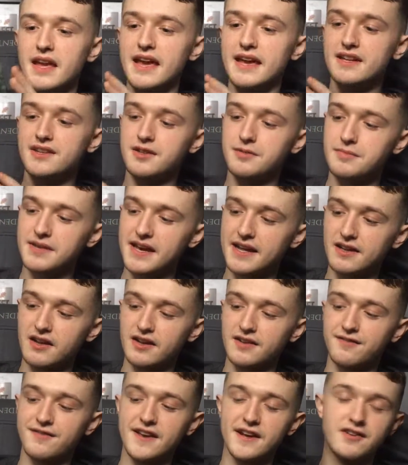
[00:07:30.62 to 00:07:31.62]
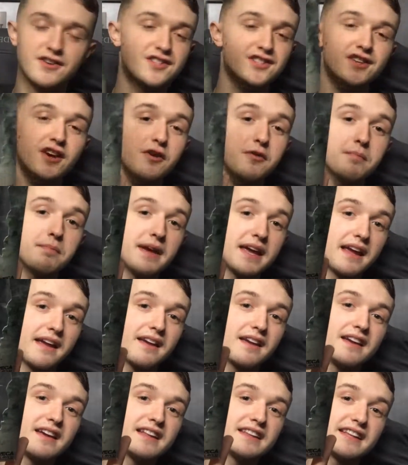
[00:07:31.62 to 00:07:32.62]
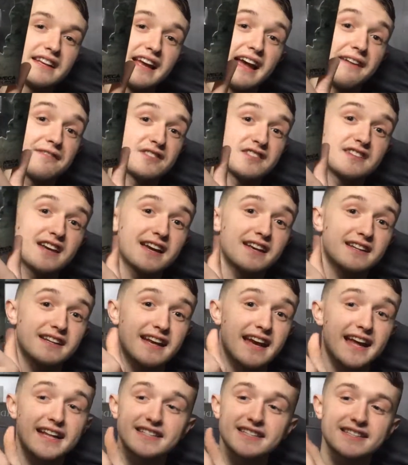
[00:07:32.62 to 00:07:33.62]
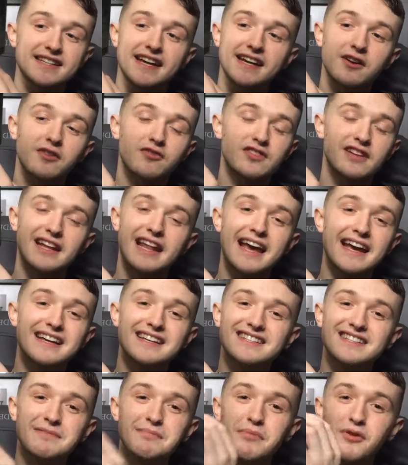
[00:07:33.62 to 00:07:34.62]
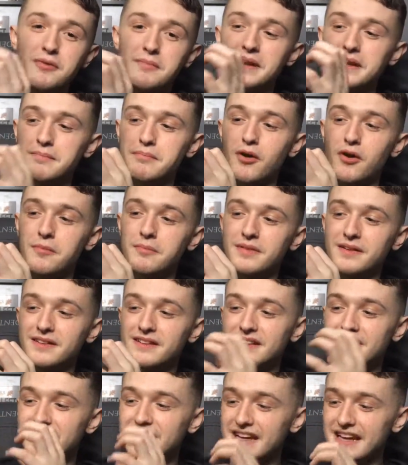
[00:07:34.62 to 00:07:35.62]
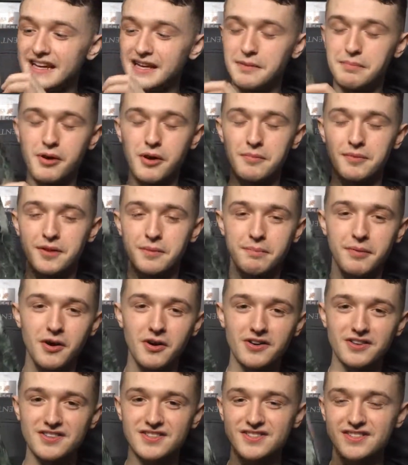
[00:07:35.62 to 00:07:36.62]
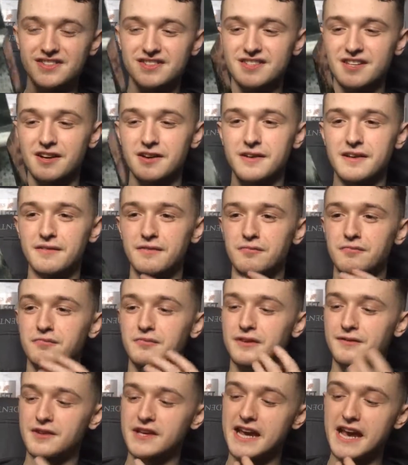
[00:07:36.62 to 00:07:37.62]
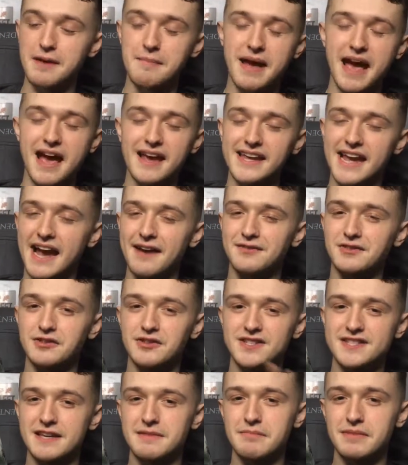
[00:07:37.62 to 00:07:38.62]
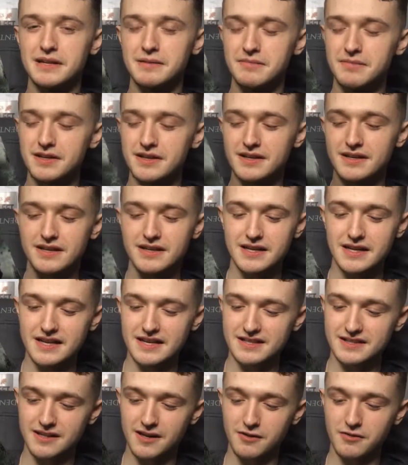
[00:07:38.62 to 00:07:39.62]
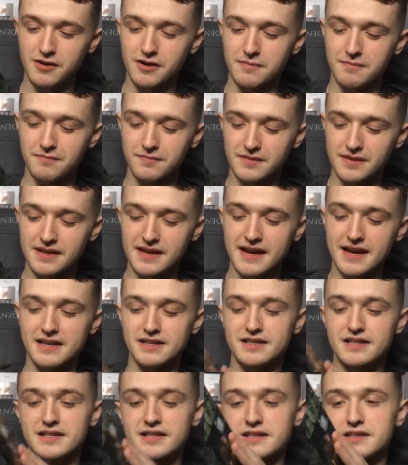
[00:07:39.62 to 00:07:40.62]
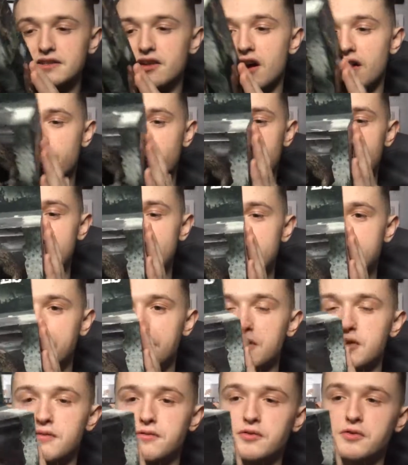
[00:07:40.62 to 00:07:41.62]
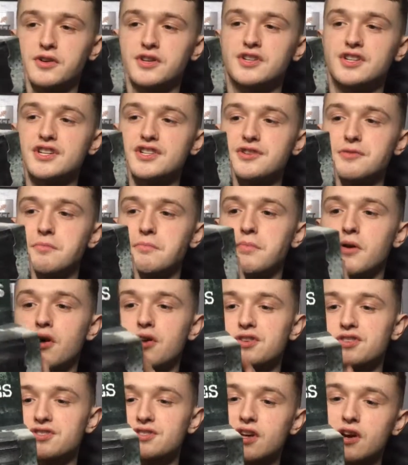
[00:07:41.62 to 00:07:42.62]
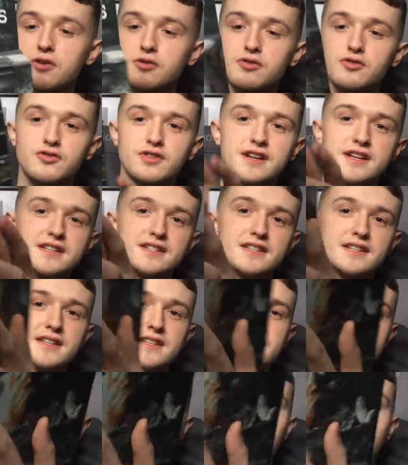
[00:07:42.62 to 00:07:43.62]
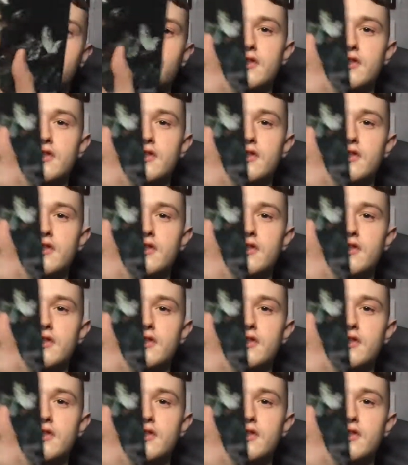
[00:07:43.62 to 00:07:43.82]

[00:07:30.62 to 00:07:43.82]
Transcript: And yeah, like, the figure is so big that they had to take off the legs and put them in the bottom of the box. So if you get them out, you have to assemble them. So yes, this is like really beautiful condition box, no creases or